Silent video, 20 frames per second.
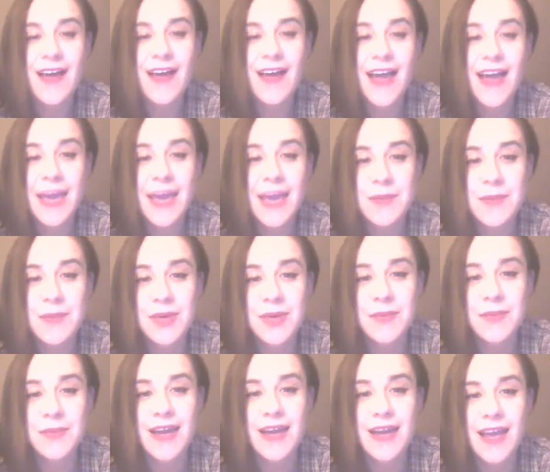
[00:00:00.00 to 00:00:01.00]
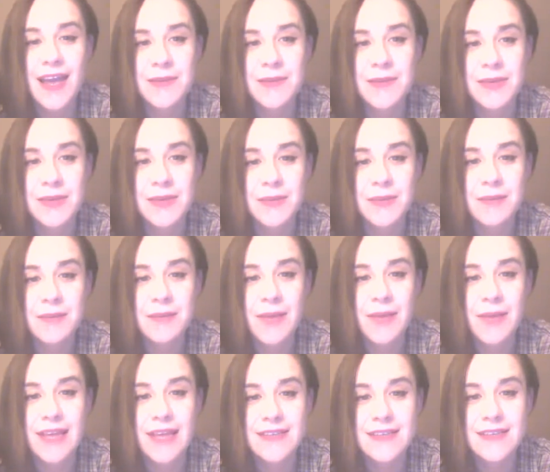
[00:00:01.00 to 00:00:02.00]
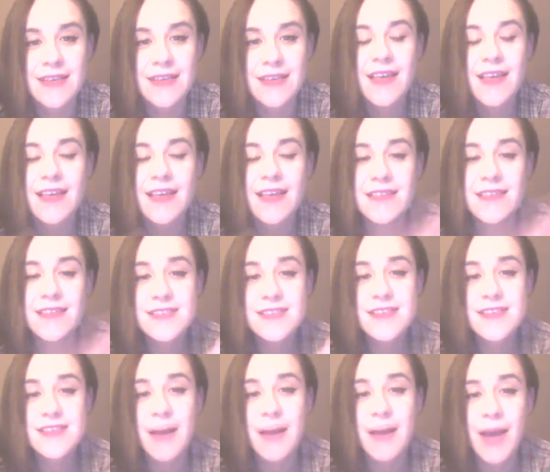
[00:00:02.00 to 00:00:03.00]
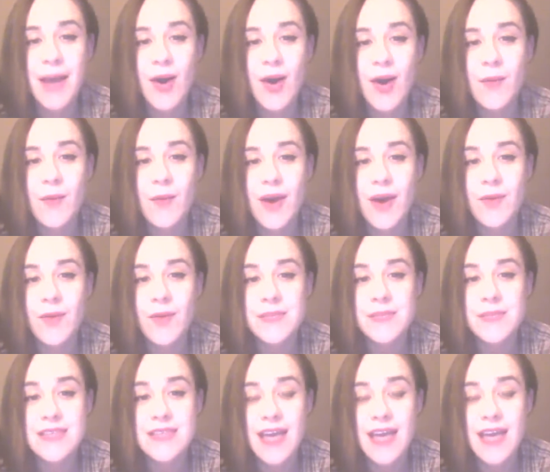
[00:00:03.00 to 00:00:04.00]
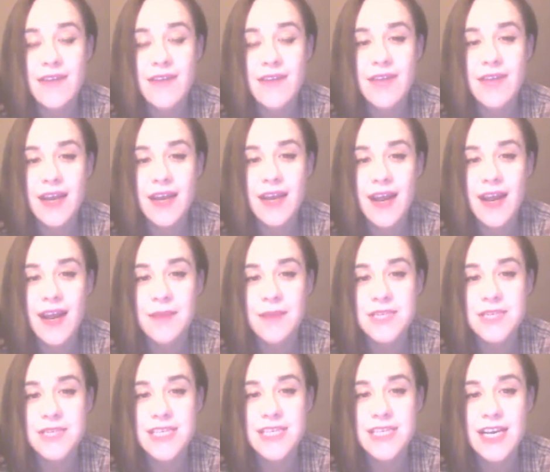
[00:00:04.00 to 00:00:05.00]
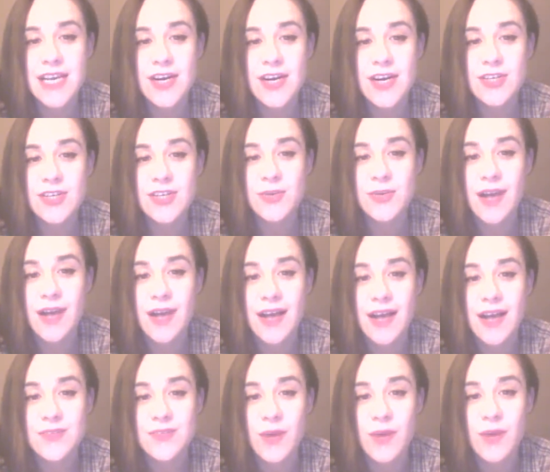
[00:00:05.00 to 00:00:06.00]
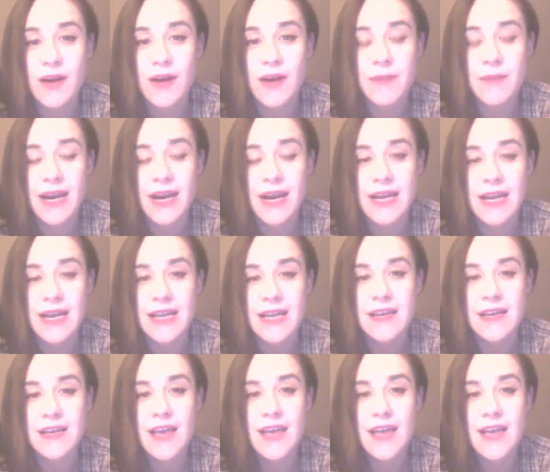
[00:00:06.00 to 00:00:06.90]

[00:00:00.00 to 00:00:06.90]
I am human, but this is not my home. My home is in heaven, and I'm just here doing God's work. But I need